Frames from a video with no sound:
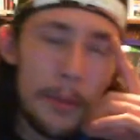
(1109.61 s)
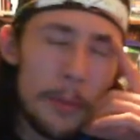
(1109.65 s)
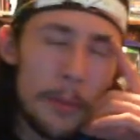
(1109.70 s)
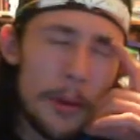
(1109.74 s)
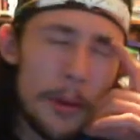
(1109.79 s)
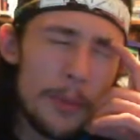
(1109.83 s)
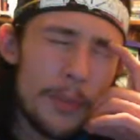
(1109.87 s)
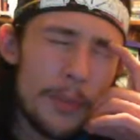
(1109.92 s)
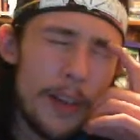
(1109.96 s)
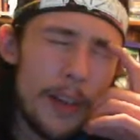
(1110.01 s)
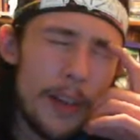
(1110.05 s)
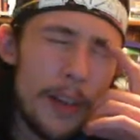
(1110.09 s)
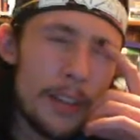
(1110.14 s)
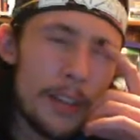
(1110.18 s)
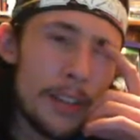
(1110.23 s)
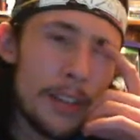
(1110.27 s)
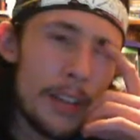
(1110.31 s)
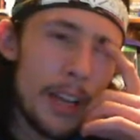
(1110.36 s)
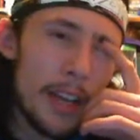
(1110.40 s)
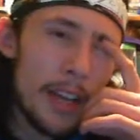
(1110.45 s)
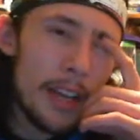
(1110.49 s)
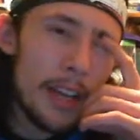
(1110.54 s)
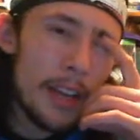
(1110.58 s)
Well,
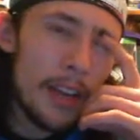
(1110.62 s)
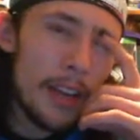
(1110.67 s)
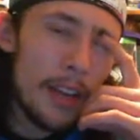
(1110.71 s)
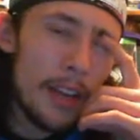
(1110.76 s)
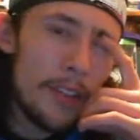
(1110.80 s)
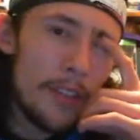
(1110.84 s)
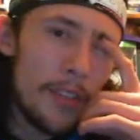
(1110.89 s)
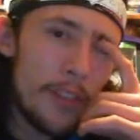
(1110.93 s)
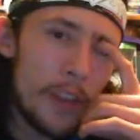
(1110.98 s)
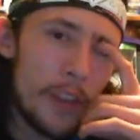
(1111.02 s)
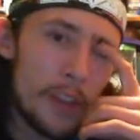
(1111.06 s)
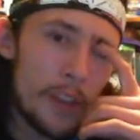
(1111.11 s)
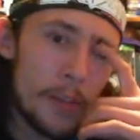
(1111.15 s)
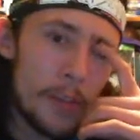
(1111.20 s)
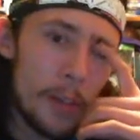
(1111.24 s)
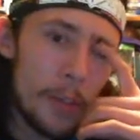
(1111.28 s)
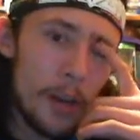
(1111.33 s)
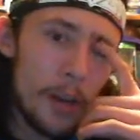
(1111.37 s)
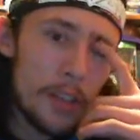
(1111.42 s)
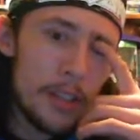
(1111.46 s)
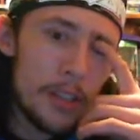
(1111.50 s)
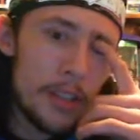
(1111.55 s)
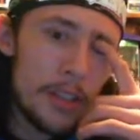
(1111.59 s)
not finished
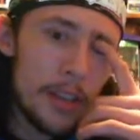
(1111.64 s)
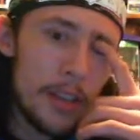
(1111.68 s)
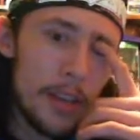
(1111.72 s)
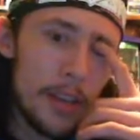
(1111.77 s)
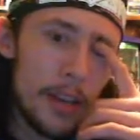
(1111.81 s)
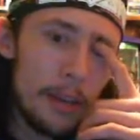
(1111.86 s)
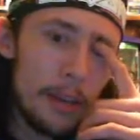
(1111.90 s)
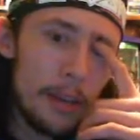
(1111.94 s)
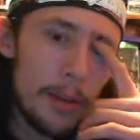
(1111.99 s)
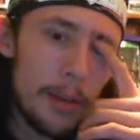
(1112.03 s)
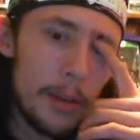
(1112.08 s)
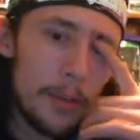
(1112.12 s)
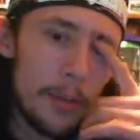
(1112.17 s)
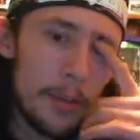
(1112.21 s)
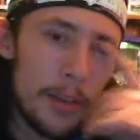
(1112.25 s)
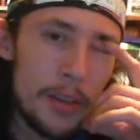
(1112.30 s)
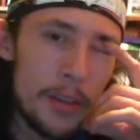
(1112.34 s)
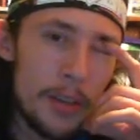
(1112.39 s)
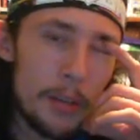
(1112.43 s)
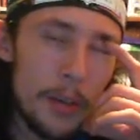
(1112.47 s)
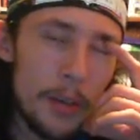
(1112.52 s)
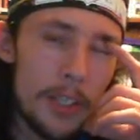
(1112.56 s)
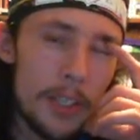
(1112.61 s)
watching the anime.
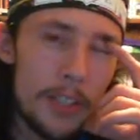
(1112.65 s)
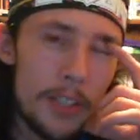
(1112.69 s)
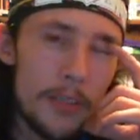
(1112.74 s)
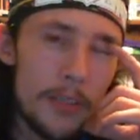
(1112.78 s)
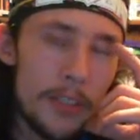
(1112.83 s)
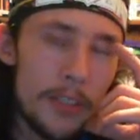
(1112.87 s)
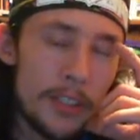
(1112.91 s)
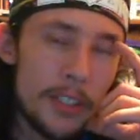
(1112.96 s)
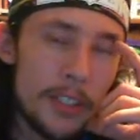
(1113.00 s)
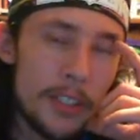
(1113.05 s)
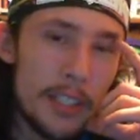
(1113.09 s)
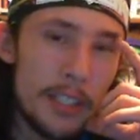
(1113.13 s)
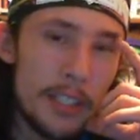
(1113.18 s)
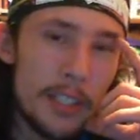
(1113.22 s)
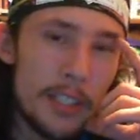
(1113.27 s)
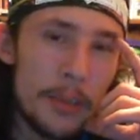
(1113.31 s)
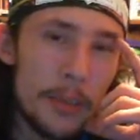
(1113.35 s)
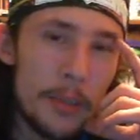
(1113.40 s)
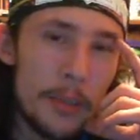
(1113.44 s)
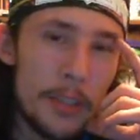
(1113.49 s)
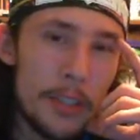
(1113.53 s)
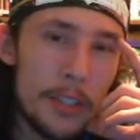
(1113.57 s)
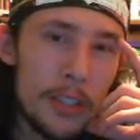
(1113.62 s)
Finished watching the first season,
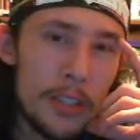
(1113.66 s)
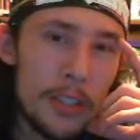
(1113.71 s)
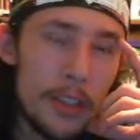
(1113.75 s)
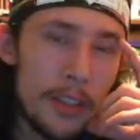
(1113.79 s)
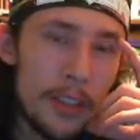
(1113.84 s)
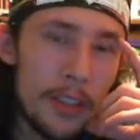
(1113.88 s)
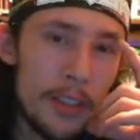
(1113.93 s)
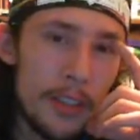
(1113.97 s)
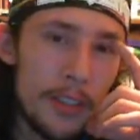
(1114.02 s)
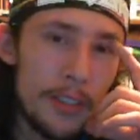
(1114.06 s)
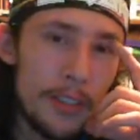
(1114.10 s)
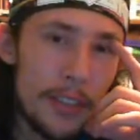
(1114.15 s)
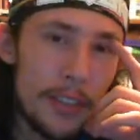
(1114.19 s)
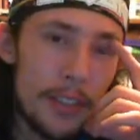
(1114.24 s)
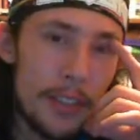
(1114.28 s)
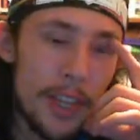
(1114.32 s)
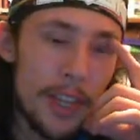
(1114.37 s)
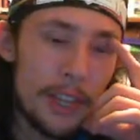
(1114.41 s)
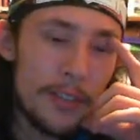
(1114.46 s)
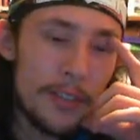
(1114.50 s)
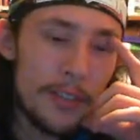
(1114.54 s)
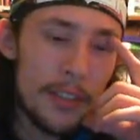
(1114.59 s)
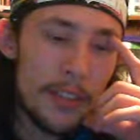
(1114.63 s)
which is all Netflix
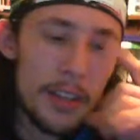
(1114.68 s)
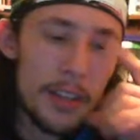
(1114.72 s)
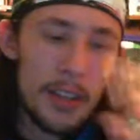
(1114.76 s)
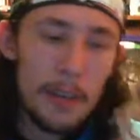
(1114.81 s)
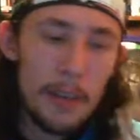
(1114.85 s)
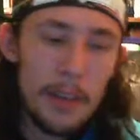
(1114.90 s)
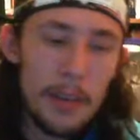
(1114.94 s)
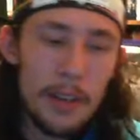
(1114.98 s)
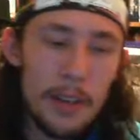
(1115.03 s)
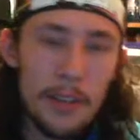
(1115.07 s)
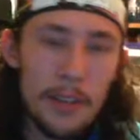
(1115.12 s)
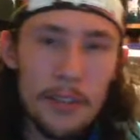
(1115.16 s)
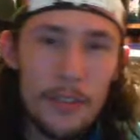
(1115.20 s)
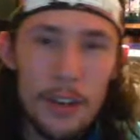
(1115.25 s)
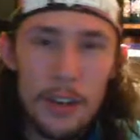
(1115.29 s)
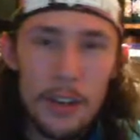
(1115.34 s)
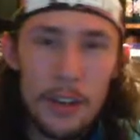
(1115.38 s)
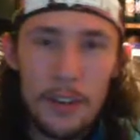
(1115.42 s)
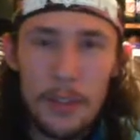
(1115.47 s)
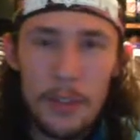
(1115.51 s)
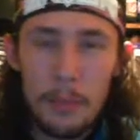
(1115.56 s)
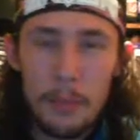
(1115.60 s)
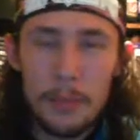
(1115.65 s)
has for the night, of
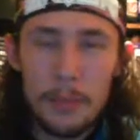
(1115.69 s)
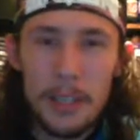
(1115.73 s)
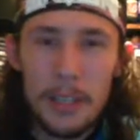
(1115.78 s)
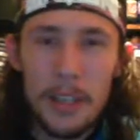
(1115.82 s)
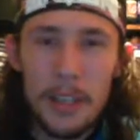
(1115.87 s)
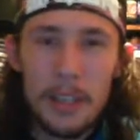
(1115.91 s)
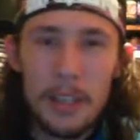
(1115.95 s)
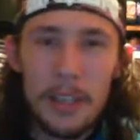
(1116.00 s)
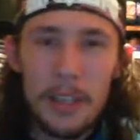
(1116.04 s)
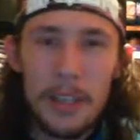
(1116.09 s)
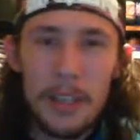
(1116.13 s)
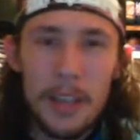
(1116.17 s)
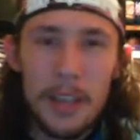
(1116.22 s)
Darker Than Black.